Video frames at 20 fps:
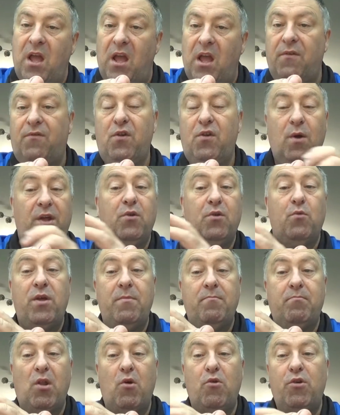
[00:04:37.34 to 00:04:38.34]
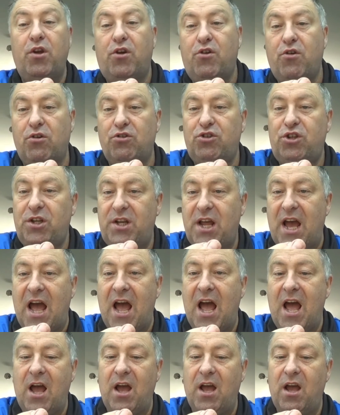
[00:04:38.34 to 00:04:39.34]
If you had a wind blowing across your
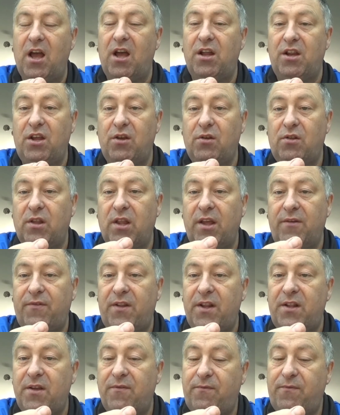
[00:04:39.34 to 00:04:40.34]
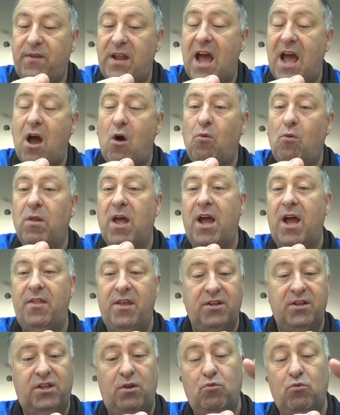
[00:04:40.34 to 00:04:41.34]
dart and you lifted the dart up
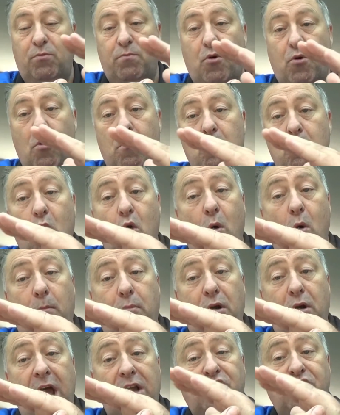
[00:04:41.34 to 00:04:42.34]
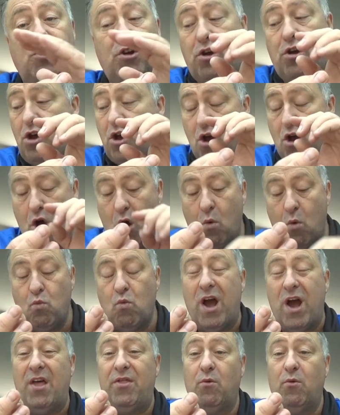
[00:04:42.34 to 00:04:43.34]
like this, it would put more pressure on
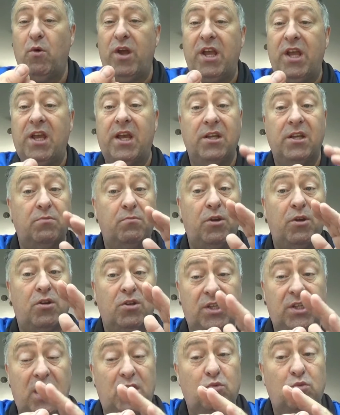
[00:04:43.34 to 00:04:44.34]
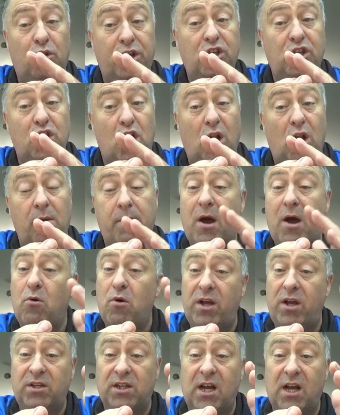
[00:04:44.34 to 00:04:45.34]
where the wing is, because that's what it's all
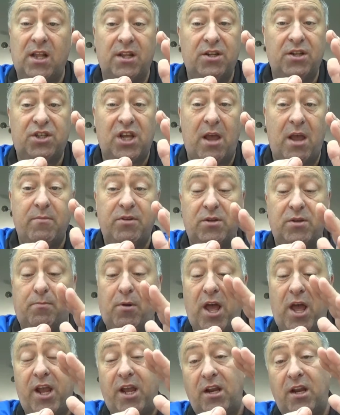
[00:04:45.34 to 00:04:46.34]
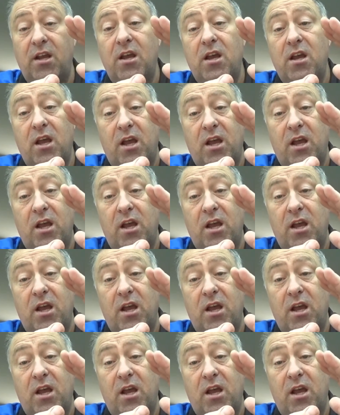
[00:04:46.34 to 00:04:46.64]
about. Exactly the same as a plane.